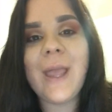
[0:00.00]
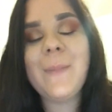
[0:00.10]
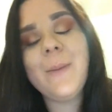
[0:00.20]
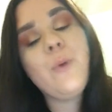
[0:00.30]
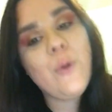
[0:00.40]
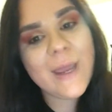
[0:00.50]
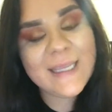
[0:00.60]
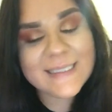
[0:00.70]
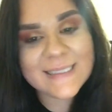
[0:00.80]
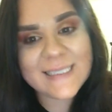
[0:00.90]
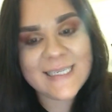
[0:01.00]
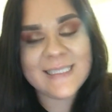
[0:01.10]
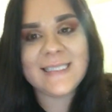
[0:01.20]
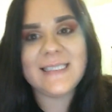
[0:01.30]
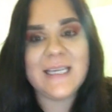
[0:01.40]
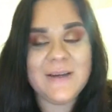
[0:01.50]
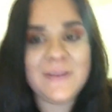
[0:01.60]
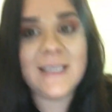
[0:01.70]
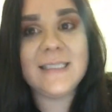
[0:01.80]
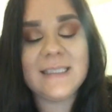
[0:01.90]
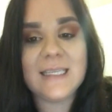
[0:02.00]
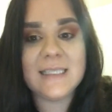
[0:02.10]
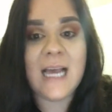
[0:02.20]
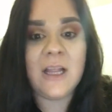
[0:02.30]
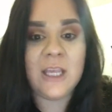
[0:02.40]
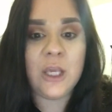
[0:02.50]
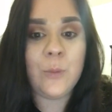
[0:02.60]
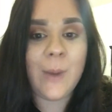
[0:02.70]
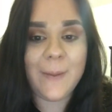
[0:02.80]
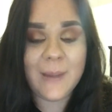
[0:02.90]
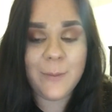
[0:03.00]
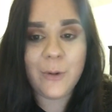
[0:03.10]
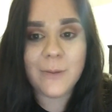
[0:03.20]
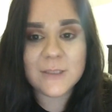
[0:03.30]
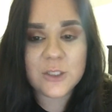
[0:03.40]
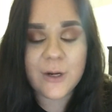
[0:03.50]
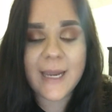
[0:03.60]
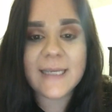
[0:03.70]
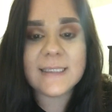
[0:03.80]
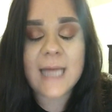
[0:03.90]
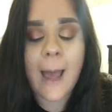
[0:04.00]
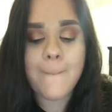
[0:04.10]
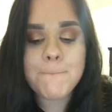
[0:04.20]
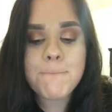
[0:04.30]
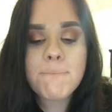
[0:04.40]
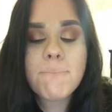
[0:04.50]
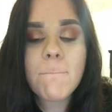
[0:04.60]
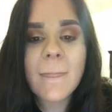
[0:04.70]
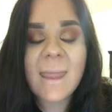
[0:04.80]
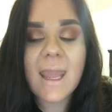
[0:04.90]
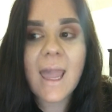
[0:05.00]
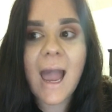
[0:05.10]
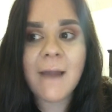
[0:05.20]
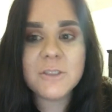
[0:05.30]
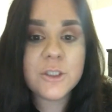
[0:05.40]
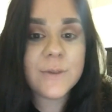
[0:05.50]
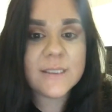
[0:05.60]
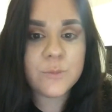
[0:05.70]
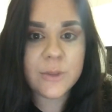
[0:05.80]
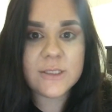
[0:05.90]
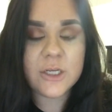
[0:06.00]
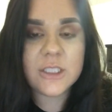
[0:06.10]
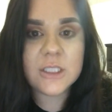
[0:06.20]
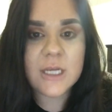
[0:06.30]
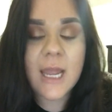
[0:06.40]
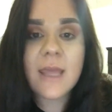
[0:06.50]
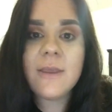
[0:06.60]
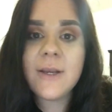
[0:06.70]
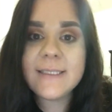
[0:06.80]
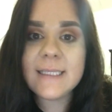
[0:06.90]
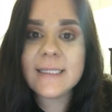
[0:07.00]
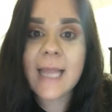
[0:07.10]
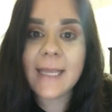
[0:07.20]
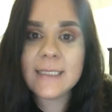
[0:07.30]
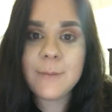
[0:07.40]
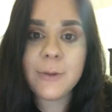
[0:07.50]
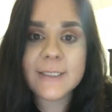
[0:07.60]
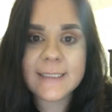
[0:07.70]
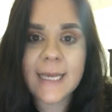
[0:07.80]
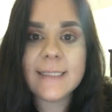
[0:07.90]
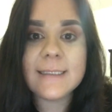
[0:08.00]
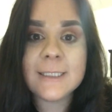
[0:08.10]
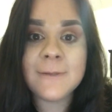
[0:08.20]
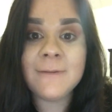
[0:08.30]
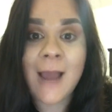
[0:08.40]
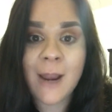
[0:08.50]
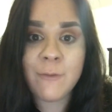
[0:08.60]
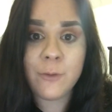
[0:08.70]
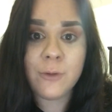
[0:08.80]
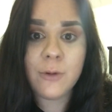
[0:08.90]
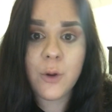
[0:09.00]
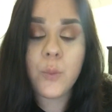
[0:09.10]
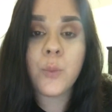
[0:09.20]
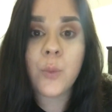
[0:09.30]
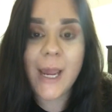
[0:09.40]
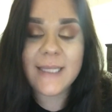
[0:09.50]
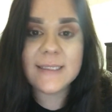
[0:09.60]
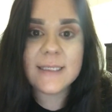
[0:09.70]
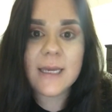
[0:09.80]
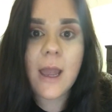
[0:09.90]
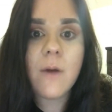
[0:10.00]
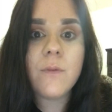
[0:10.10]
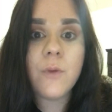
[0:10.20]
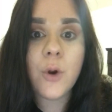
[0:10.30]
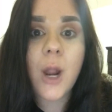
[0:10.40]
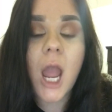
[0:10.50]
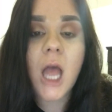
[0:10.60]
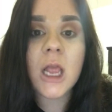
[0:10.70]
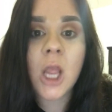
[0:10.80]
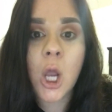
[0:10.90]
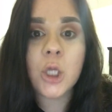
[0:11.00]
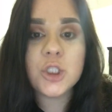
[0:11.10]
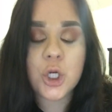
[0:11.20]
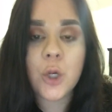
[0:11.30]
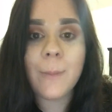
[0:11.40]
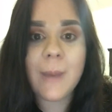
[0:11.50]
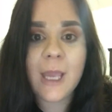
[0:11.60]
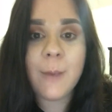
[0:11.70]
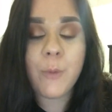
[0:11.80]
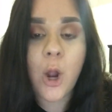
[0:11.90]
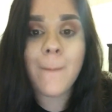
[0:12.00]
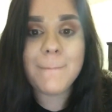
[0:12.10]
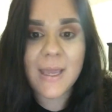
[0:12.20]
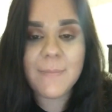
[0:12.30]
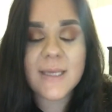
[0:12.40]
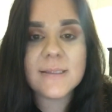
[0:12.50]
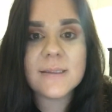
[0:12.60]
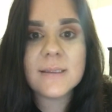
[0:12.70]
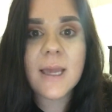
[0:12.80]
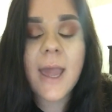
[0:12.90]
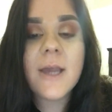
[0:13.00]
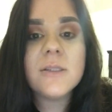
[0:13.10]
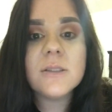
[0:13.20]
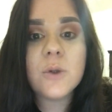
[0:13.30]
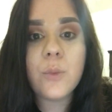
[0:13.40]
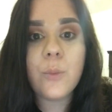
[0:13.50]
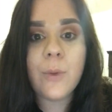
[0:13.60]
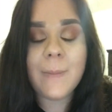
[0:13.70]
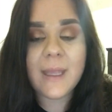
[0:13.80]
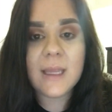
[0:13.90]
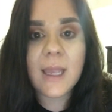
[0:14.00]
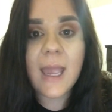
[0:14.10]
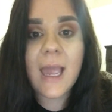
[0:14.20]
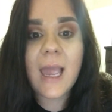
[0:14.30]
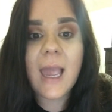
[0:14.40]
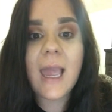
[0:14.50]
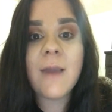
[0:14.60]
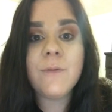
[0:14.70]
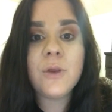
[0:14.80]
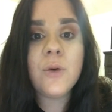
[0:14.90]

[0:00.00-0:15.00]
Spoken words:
so, like, my point is of this, telling you my pProm story, is that after doing some research, there is a 90% survival rate for long-term pProm babies. So women,